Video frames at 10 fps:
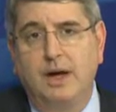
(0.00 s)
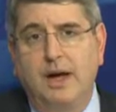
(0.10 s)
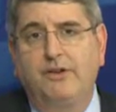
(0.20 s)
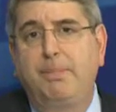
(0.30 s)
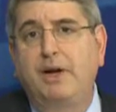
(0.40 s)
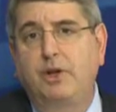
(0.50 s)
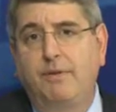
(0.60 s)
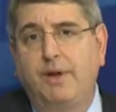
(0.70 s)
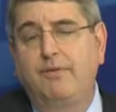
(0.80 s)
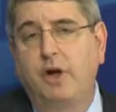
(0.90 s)
especially
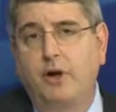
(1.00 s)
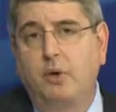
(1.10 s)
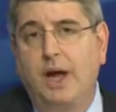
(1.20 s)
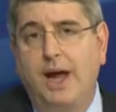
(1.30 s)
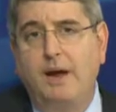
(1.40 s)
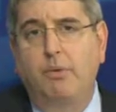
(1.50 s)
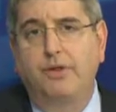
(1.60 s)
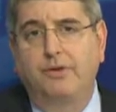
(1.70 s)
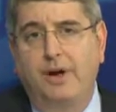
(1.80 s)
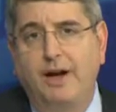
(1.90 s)
if they've done okay with
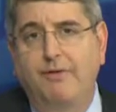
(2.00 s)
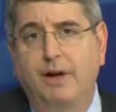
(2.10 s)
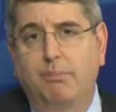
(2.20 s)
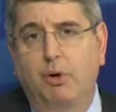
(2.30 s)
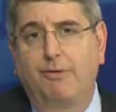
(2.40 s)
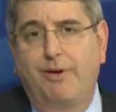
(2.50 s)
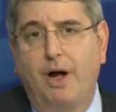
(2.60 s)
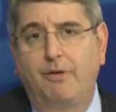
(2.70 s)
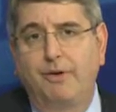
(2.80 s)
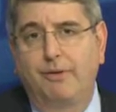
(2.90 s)
the side effect
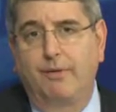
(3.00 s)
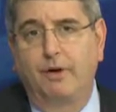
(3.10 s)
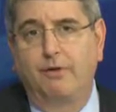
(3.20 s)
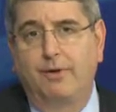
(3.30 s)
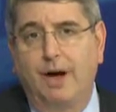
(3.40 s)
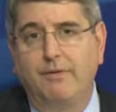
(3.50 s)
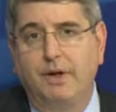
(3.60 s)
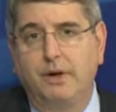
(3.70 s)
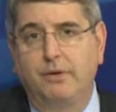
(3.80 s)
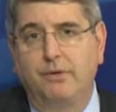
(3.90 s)
profile for the first 5
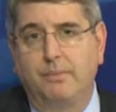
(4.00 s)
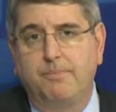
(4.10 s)
years.